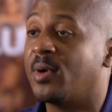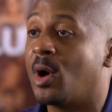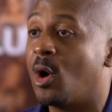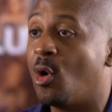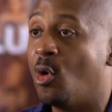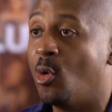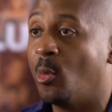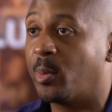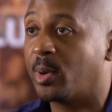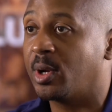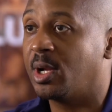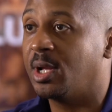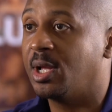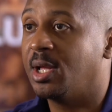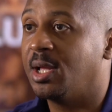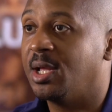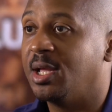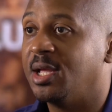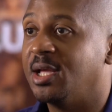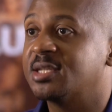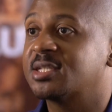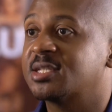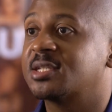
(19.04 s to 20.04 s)
of hope,
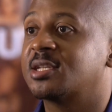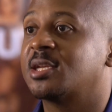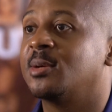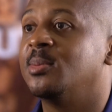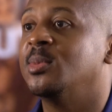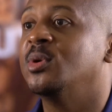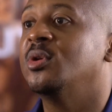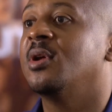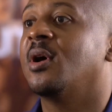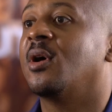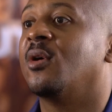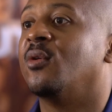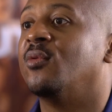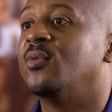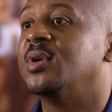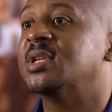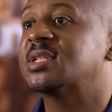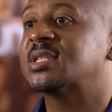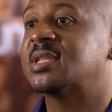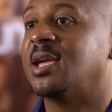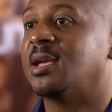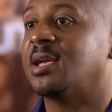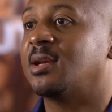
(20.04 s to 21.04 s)
it's a community of
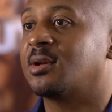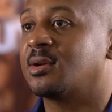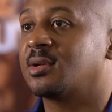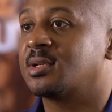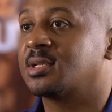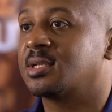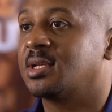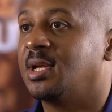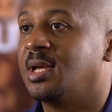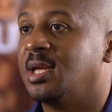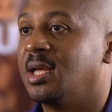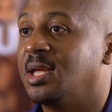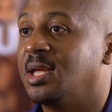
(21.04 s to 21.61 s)
risk takers.